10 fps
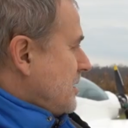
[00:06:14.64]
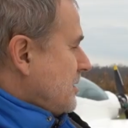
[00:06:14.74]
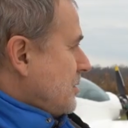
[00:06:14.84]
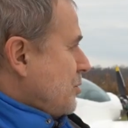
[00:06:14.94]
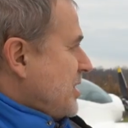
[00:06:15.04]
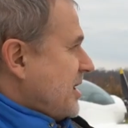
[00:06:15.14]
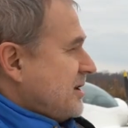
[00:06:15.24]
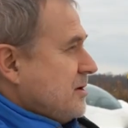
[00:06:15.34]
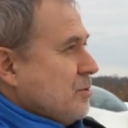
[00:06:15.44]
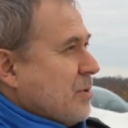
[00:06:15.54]
We
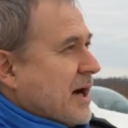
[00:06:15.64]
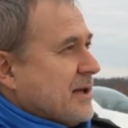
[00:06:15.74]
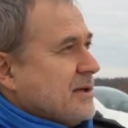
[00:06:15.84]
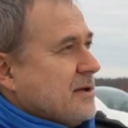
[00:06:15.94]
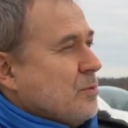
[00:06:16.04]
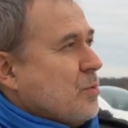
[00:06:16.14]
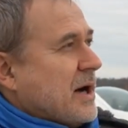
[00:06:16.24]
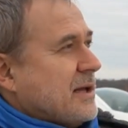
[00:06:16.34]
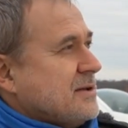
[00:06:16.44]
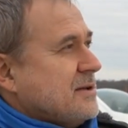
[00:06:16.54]
had
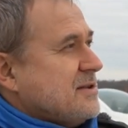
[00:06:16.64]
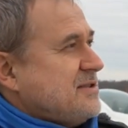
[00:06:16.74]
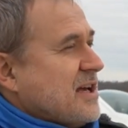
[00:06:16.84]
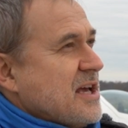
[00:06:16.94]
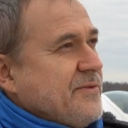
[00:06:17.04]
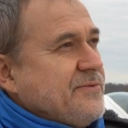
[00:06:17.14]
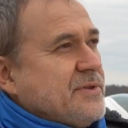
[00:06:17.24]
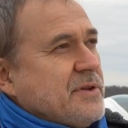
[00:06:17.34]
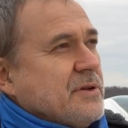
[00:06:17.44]
one saved